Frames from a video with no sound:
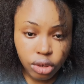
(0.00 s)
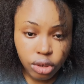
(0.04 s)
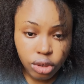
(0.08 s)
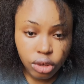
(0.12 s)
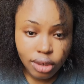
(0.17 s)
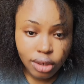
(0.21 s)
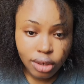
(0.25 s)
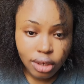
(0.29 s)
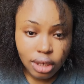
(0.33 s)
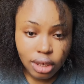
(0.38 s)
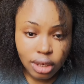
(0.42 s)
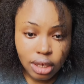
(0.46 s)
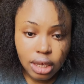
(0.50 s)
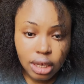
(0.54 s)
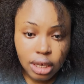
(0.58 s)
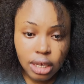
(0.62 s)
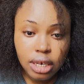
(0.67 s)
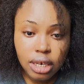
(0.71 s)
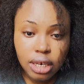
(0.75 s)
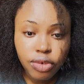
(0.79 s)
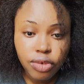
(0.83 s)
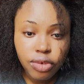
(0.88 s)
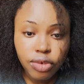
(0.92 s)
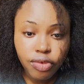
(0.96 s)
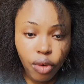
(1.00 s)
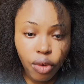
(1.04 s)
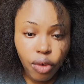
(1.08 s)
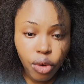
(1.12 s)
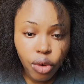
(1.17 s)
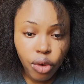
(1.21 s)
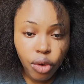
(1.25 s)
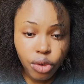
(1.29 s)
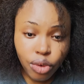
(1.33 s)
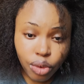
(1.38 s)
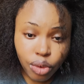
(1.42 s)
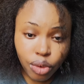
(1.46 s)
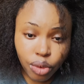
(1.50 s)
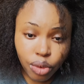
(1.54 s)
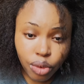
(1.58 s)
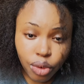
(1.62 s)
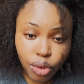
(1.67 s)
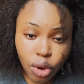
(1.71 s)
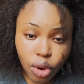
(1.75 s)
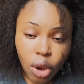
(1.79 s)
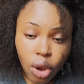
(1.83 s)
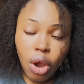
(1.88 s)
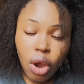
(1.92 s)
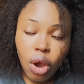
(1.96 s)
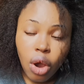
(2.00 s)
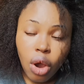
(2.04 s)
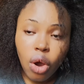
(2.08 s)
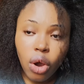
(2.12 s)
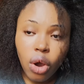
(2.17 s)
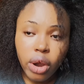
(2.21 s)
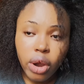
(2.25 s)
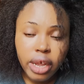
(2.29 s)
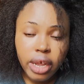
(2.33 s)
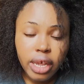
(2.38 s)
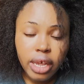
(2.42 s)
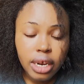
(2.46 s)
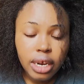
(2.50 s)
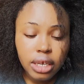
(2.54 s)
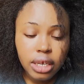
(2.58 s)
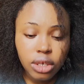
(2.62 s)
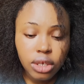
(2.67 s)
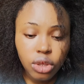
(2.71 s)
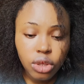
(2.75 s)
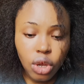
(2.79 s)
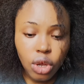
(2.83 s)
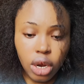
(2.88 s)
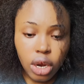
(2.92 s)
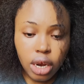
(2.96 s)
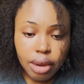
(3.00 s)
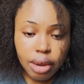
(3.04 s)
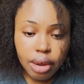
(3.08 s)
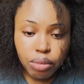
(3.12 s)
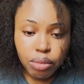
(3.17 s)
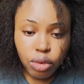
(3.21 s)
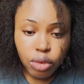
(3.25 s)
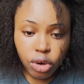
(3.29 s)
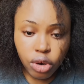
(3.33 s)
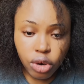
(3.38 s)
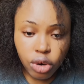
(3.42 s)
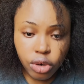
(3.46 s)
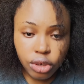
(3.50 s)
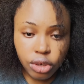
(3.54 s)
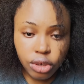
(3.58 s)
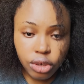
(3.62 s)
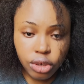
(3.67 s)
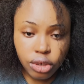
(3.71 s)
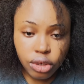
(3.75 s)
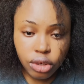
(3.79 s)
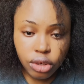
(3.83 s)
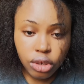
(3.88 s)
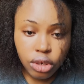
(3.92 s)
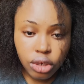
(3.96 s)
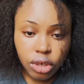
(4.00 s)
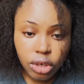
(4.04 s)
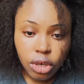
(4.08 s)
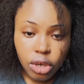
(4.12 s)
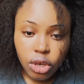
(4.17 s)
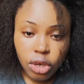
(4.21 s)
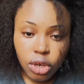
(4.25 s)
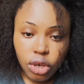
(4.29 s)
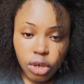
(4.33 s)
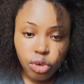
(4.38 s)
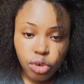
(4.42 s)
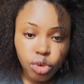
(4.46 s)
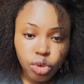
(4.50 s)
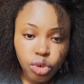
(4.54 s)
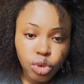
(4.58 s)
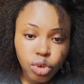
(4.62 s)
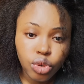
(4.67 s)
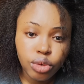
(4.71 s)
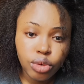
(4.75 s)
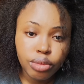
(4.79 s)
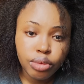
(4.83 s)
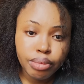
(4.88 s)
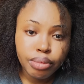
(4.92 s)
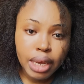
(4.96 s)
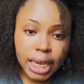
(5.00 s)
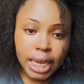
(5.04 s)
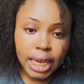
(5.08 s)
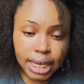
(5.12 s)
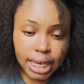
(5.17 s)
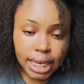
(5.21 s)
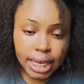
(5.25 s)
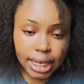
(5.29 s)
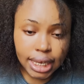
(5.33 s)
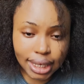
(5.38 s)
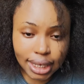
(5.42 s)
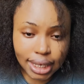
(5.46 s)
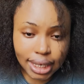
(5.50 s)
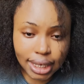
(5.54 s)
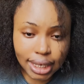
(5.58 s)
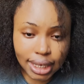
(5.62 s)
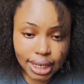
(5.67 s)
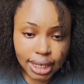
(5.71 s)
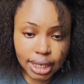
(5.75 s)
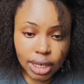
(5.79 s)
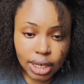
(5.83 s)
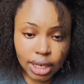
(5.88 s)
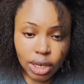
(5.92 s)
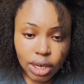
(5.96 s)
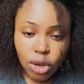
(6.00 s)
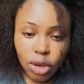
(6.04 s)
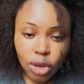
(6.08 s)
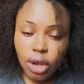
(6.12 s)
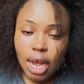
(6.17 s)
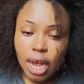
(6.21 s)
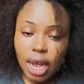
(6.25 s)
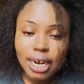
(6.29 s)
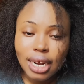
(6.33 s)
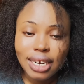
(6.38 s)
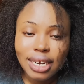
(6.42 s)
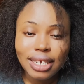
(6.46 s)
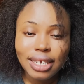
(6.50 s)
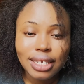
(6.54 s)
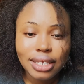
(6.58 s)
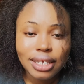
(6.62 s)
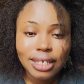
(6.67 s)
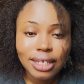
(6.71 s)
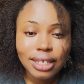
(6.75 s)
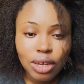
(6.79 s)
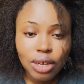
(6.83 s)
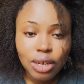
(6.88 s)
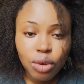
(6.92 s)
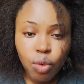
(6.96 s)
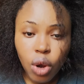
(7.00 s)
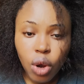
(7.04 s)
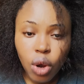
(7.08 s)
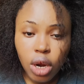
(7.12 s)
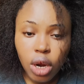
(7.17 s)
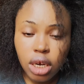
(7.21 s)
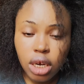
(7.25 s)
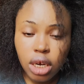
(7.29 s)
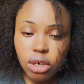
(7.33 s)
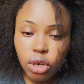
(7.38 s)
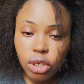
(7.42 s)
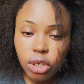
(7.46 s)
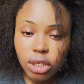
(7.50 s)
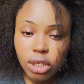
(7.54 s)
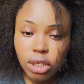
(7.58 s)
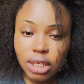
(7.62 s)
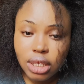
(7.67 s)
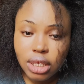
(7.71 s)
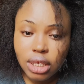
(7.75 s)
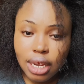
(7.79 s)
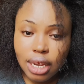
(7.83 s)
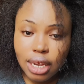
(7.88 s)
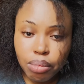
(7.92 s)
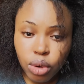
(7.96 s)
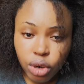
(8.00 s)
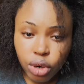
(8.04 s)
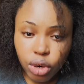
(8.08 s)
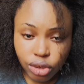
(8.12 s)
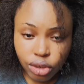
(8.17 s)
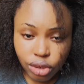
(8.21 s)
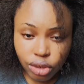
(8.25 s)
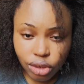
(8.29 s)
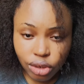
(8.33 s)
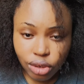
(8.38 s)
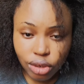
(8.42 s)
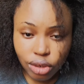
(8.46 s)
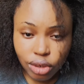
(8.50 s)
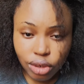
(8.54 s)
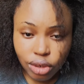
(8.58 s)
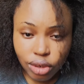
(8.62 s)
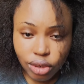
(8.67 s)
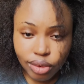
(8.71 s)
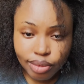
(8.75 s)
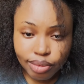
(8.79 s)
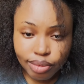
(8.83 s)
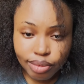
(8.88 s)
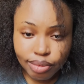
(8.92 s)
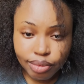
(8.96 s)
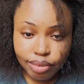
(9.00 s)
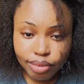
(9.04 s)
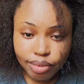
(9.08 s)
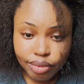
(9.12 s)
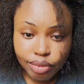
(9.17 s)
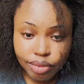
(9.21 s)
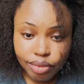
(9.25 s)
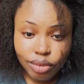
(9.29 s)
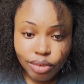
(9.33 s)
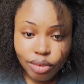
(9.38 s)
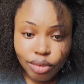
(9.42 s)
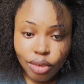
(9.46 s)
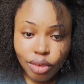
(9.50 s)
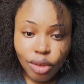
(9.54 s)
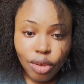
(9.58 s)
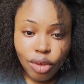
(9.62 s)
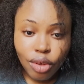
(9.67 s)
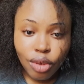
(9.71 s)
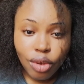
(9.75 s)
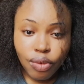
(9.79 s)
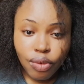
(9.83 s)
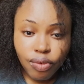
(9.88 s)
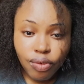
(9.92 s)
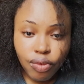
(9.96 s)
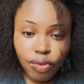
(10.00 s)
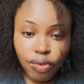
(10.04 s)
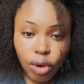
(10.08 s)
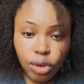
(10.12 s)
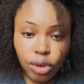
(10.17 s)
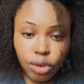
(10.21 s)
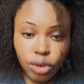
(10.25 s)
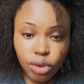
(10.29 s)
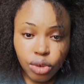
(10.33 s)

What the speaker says: Or it is not a must. You should make it. And it's equally not a must for you to watch it.